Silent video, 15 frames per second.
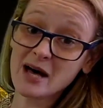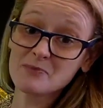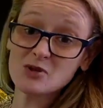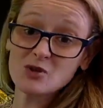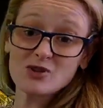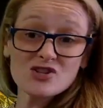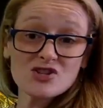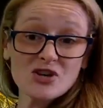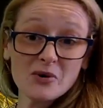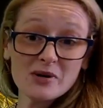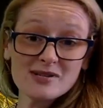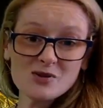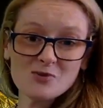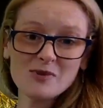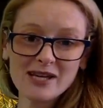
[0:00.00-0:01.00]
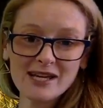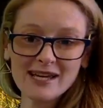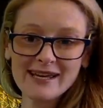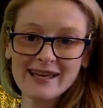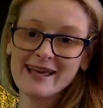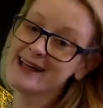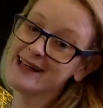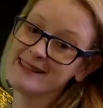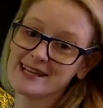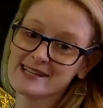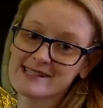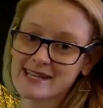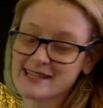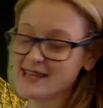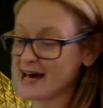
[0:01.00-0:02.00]
you can show it to me, things
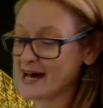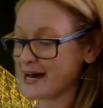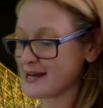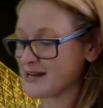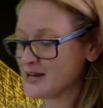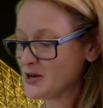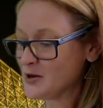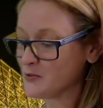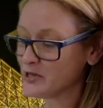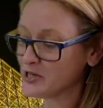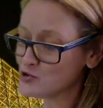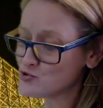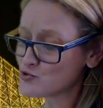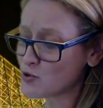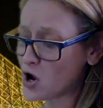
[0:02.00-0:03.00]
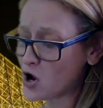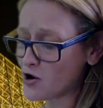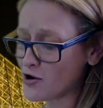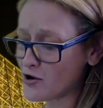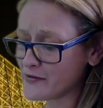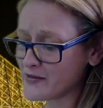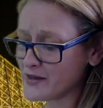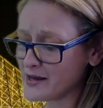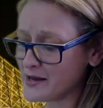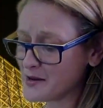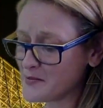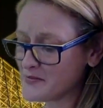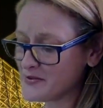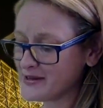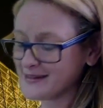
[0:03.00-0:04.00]
like that. We can draw on them.
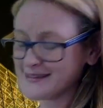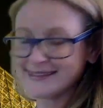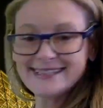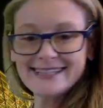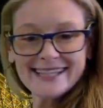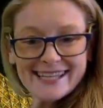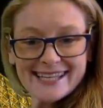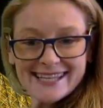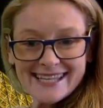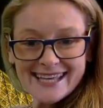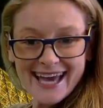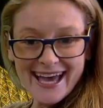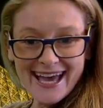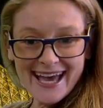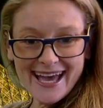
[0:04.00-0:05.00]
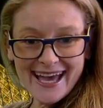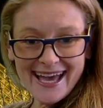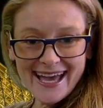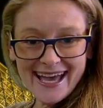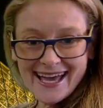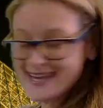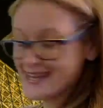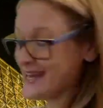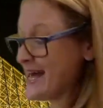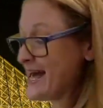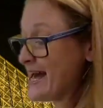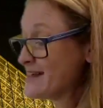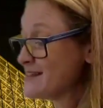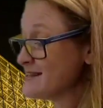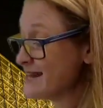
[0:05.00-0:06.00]
Yay!
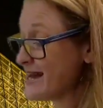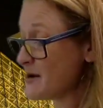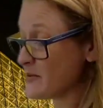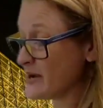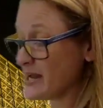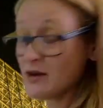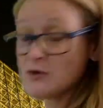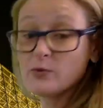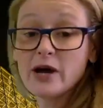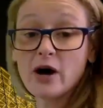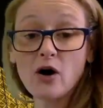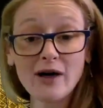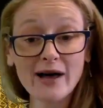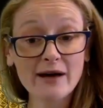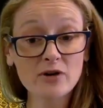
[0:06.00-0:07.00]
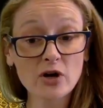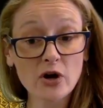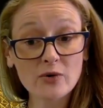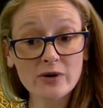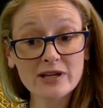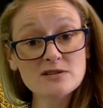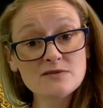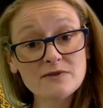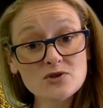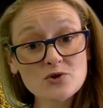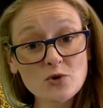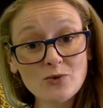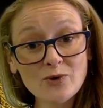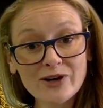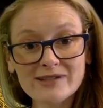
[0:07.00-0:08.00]
And then that way, we all have our own individual
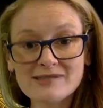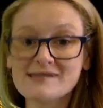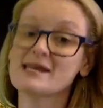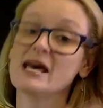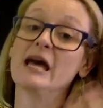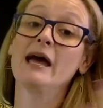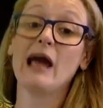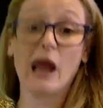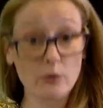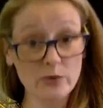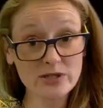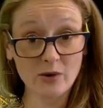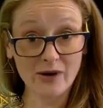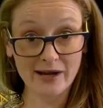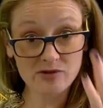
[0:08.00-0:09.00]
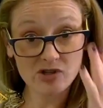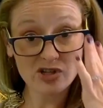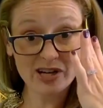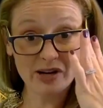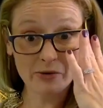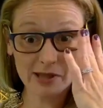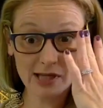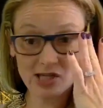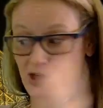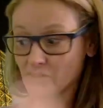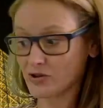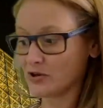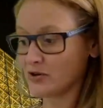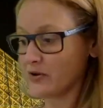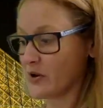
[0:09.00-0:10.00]
ones and we don't have to share with each
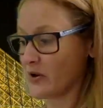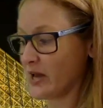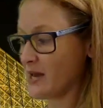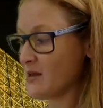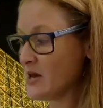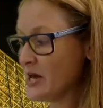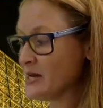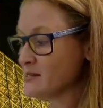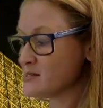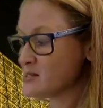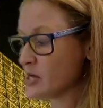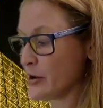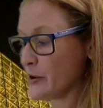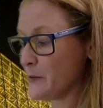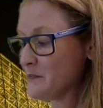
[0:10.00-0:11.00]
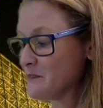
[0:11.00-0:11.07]
other, okay? So